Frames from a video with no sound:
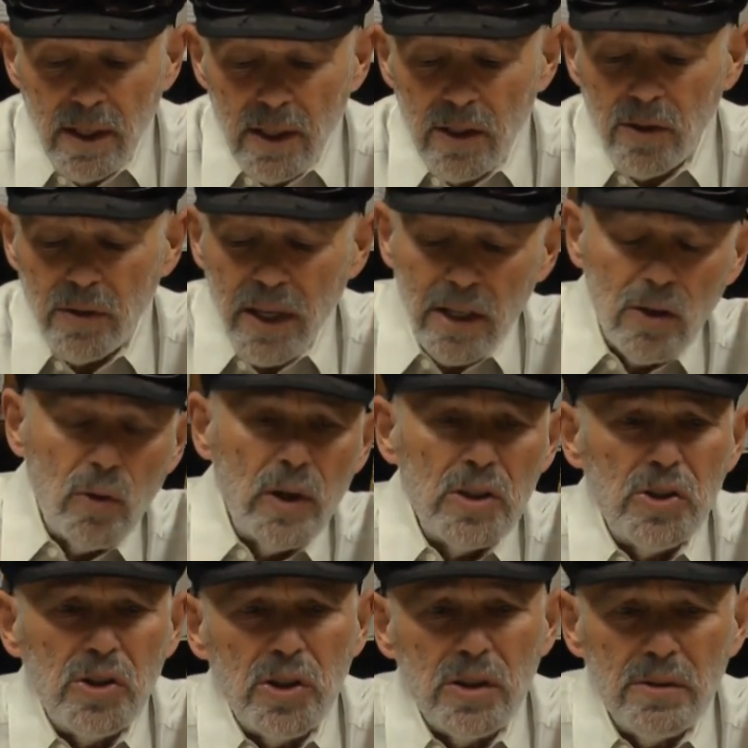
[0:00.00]
You know, that
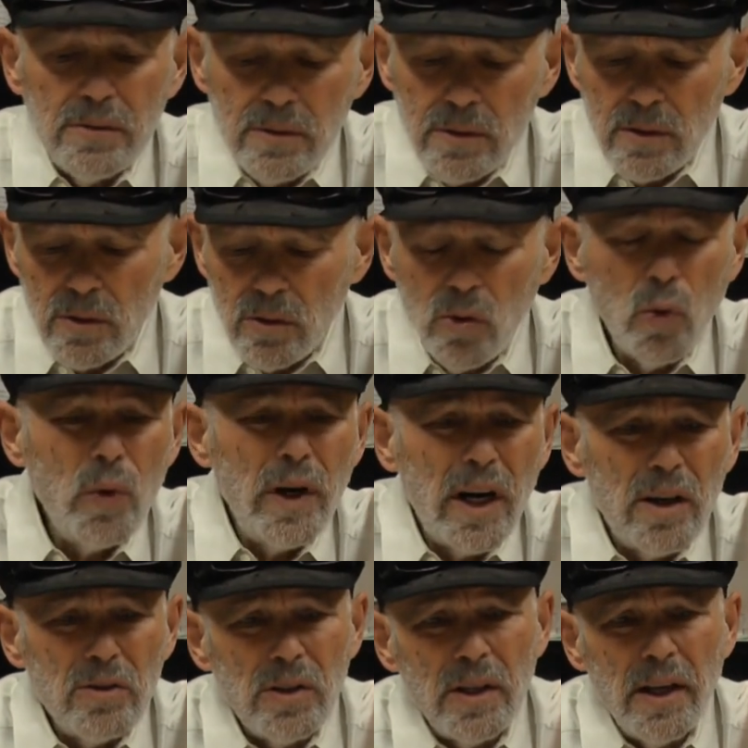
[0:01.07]
question, who we
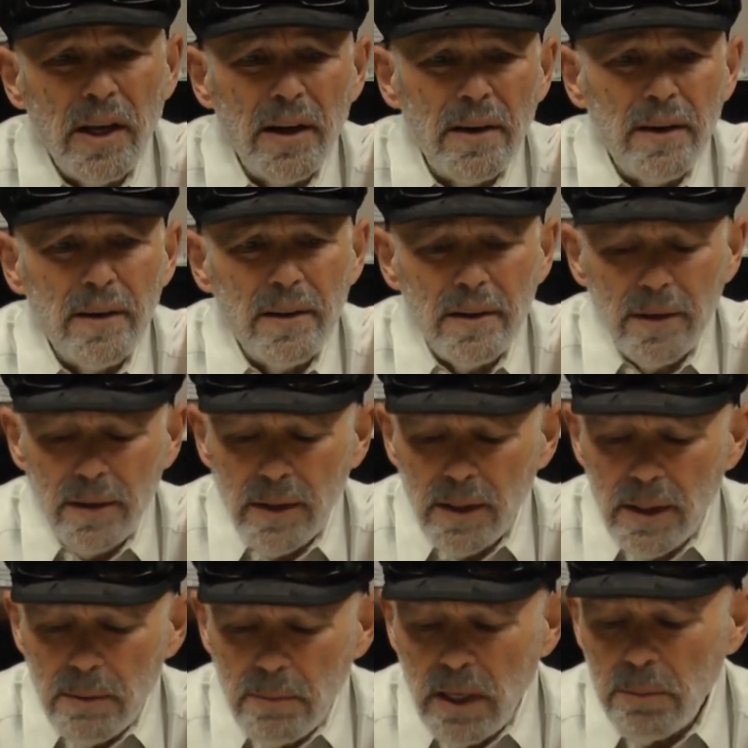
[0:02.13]
are today,
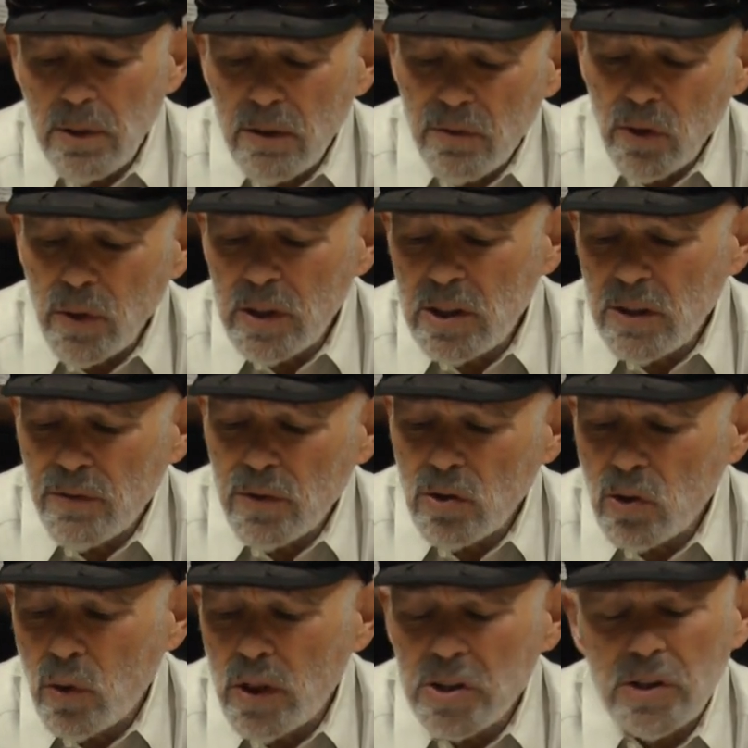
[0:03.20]
may be a very
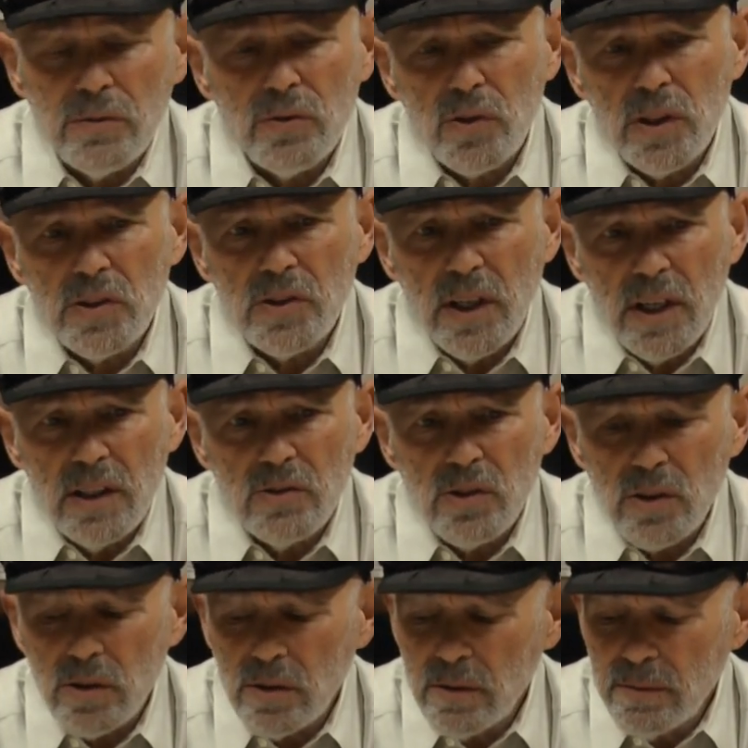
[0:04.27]
difficult question for us to
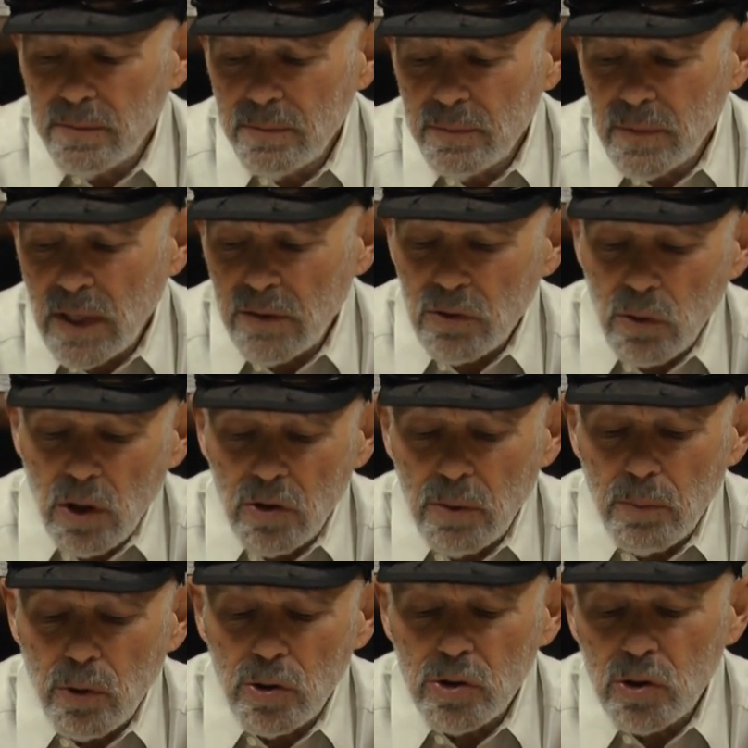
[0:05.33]
answer. After all, the
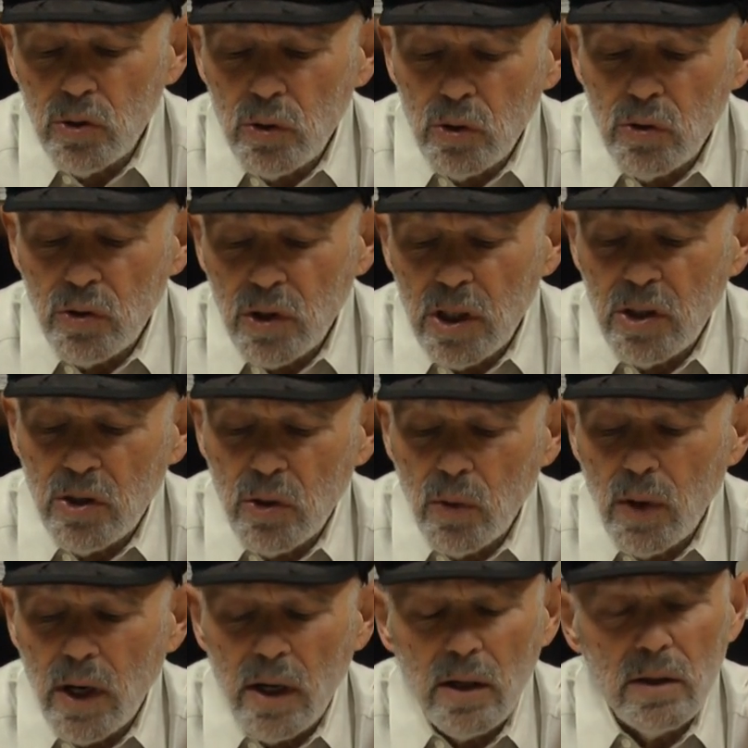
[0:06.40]
person who you think
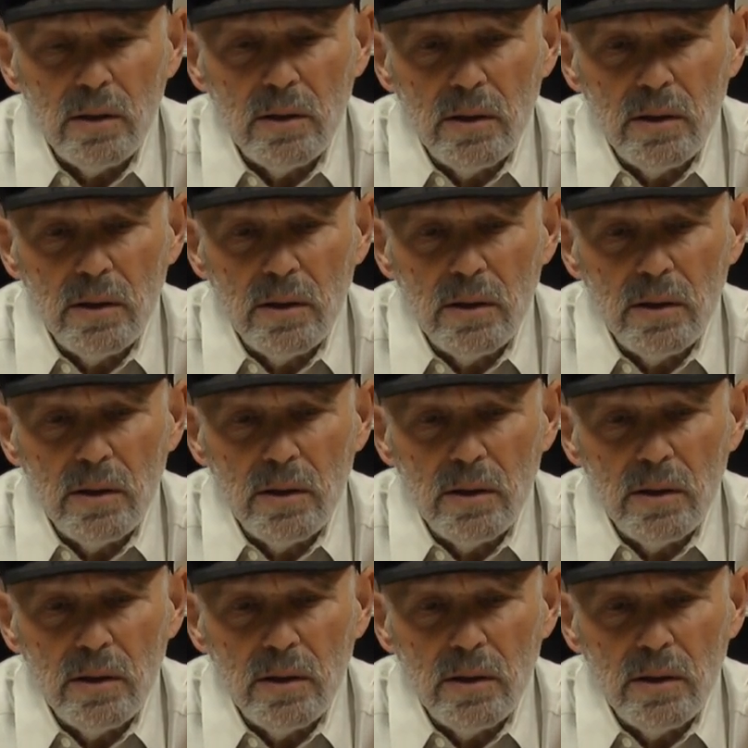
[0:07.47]
you are